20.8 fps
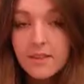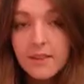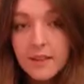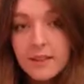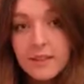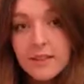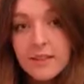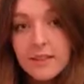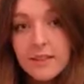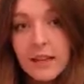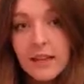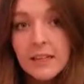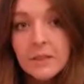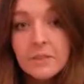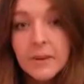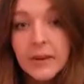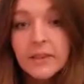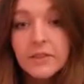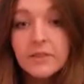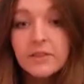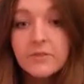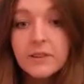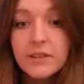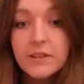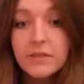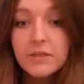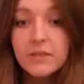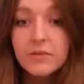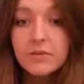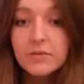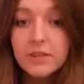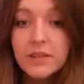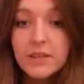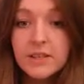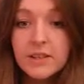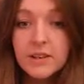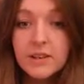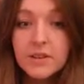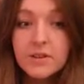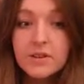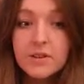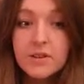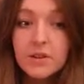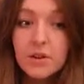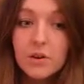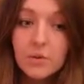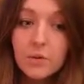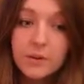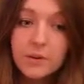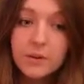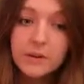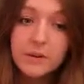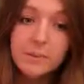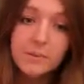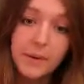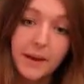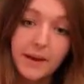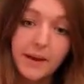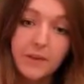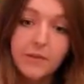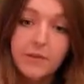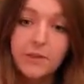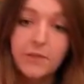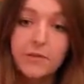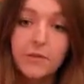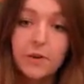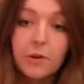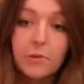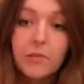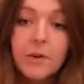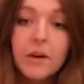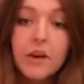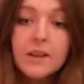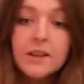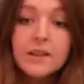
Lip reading: This is an aspect of visitor research that Lochwinnoch could benefit from